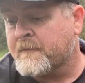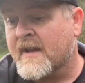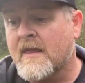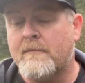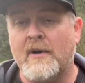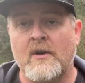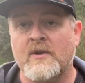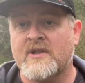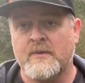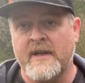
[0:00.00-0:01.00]
The bow
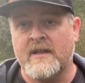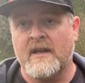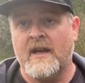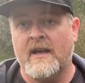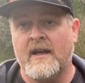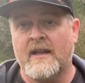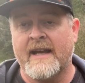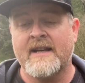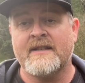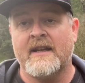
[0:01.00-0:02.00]
is sweet.
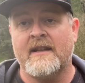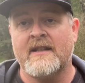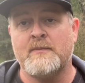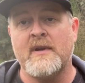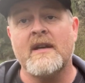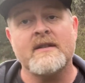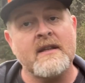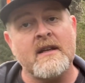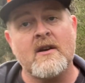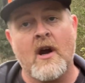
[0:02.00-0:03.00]
Like I said, this
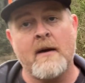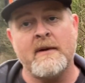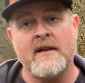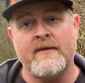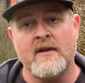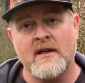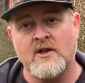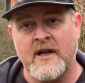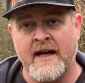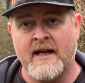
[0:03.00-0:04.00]
PSE carbon, if you get a
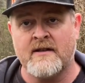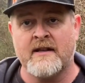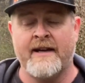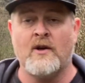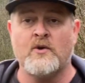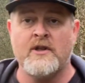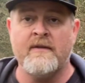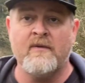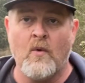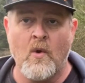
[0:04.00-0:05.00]
chance, I know
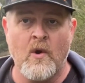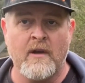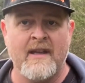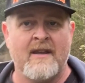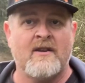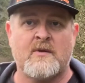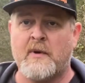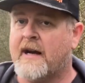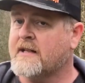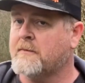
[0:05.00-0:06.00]
G4, there's
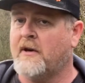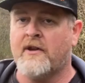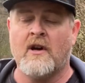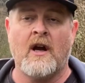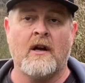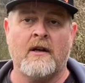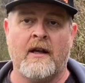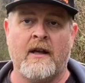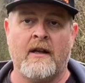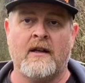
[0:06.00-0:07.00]
probably some other
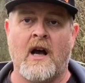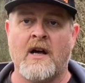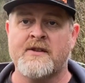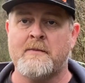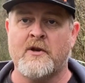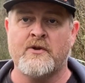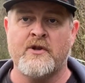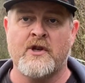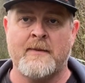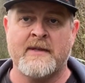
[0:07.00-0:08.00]
awesome archery
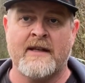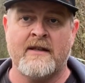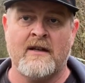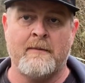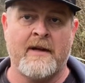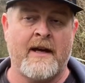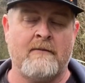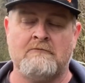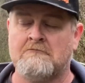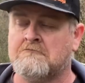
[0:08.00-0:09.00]
shops out there. I'm not
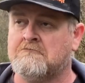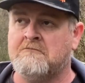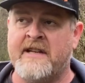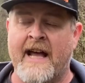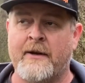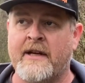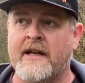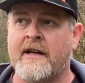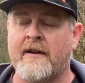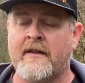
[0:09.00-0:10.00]
downing
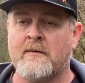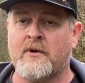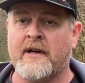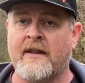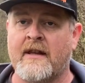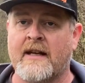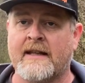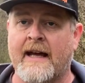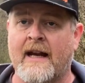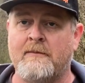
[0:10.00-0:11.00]
any of them or anything like that.